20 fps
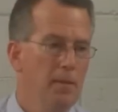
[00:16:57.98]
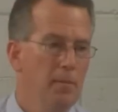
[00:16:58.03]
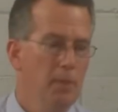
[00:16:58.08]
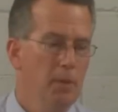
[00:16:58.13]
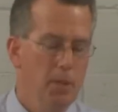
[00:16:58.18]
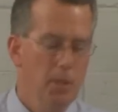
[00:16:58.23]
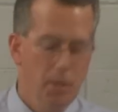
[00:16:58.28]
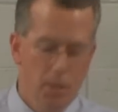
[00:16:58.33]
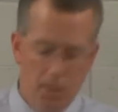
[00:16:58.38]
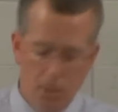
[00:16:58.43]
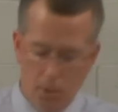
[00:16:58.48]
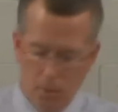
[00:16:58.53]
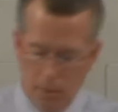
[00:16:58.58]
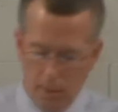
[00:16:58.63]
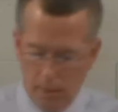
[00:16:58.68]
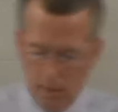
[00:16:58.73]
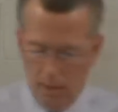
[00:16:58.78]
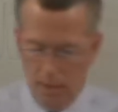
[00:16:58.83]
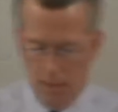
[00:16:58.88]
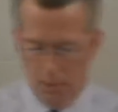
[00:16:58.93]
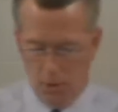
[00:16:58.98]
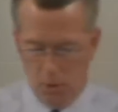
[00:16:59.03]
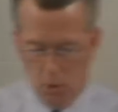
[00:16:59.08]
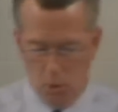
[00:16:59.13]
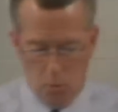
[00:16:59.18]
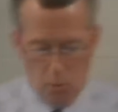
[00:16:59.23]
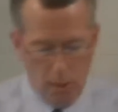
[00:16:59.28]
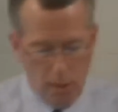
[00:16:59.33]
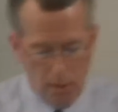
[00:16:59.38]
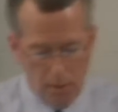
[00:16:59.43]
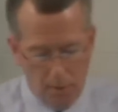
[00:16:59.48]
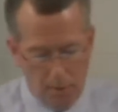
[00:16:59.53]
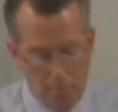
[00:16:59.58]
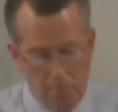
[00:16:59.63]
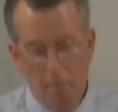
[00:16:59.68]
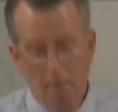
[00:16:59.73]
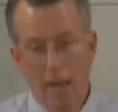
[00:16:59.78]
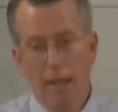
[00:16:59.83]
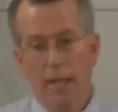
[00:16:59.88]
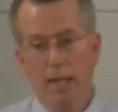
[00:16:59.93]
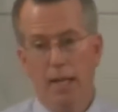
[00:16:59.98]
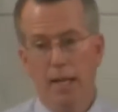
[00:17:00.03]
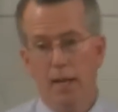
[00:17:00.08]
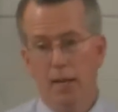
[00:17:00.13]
But you need to realize as well that many